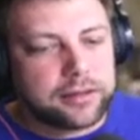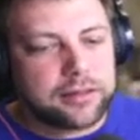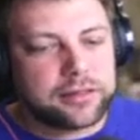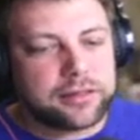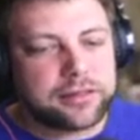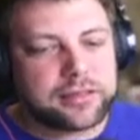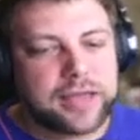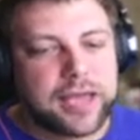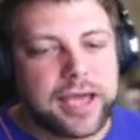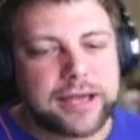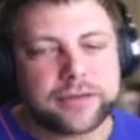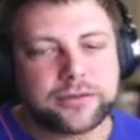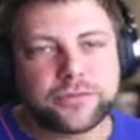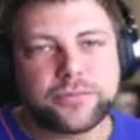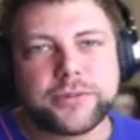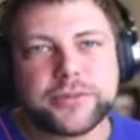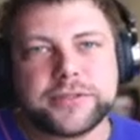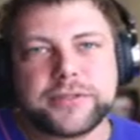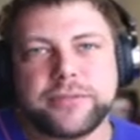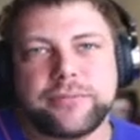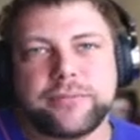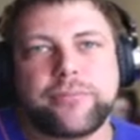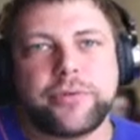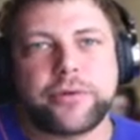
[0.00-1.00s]
that's
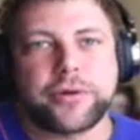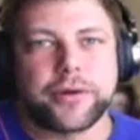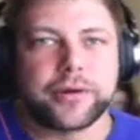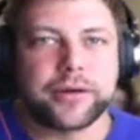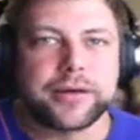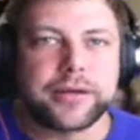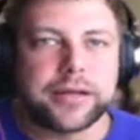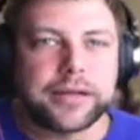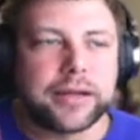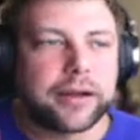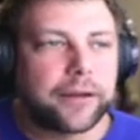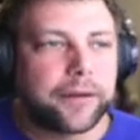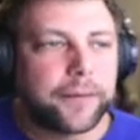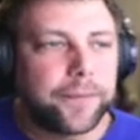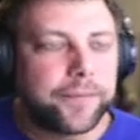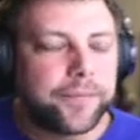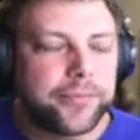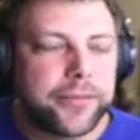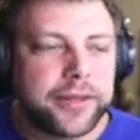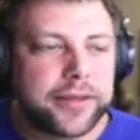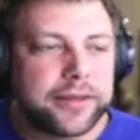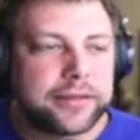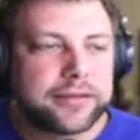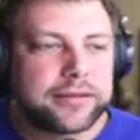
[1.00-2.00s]
what's important here,
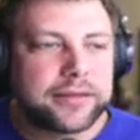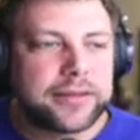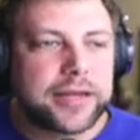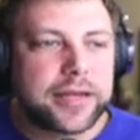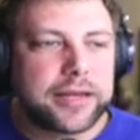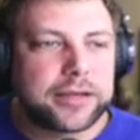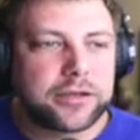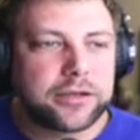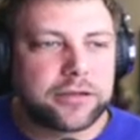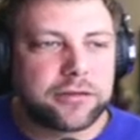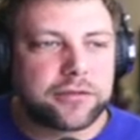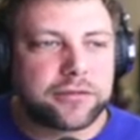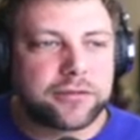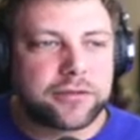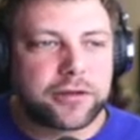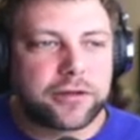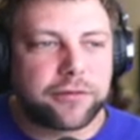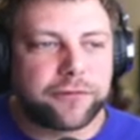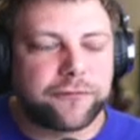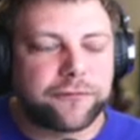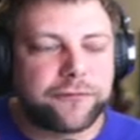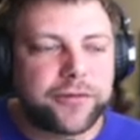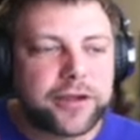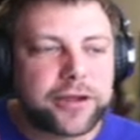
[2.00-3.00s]
is that you're
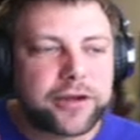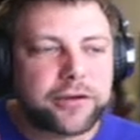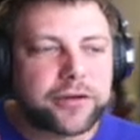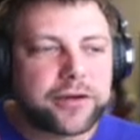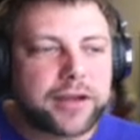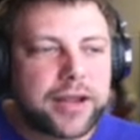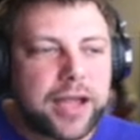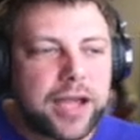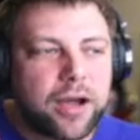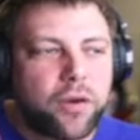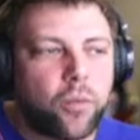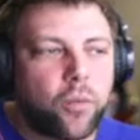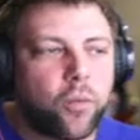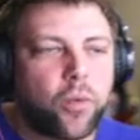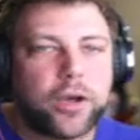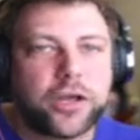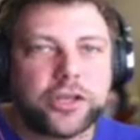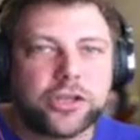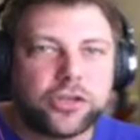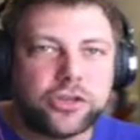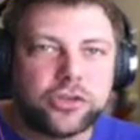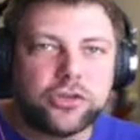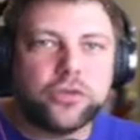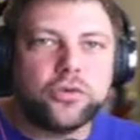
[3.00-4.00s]
figuring out what
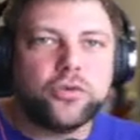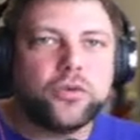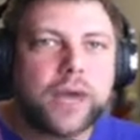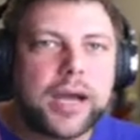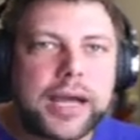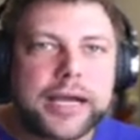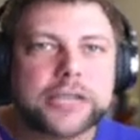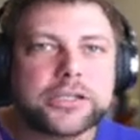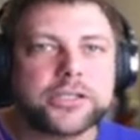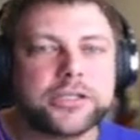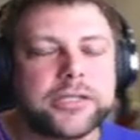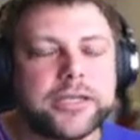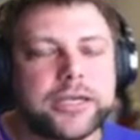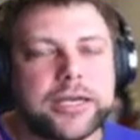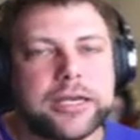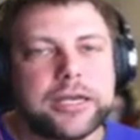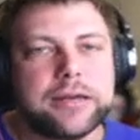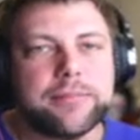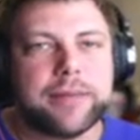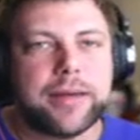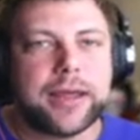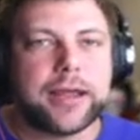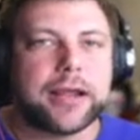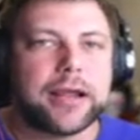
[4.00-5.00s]
you actually need to
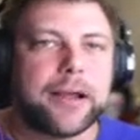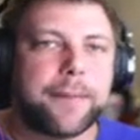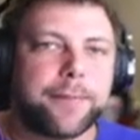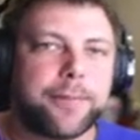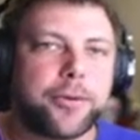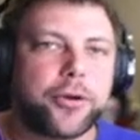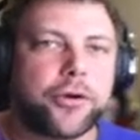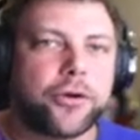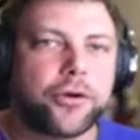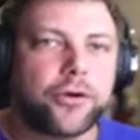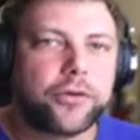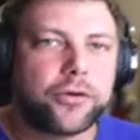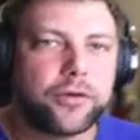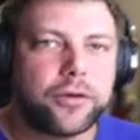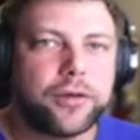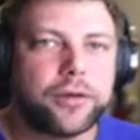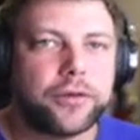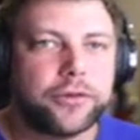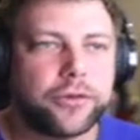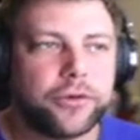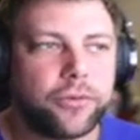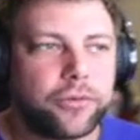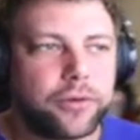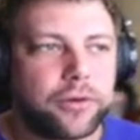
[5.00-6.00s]
make per
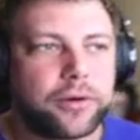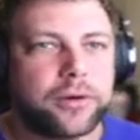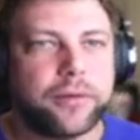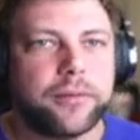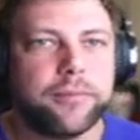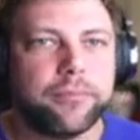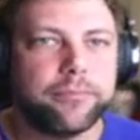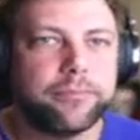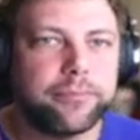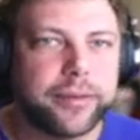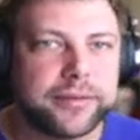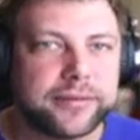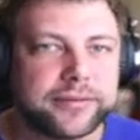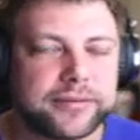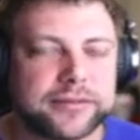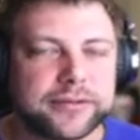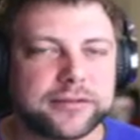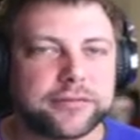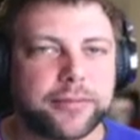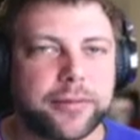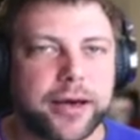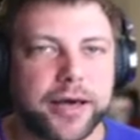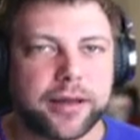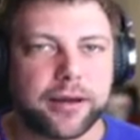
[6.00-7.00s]
your
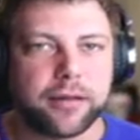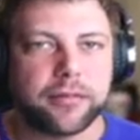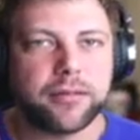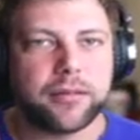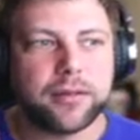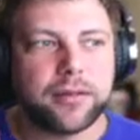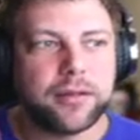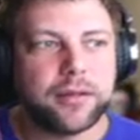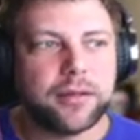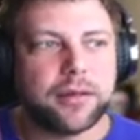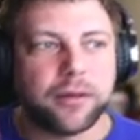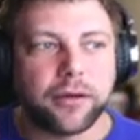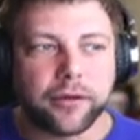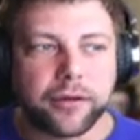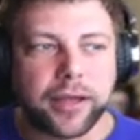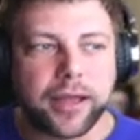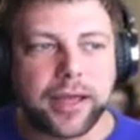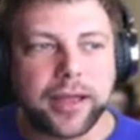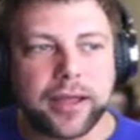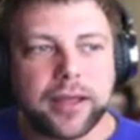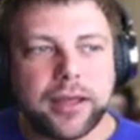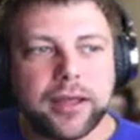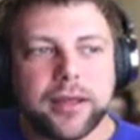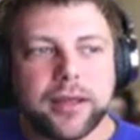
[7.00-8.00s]
business model. Okay.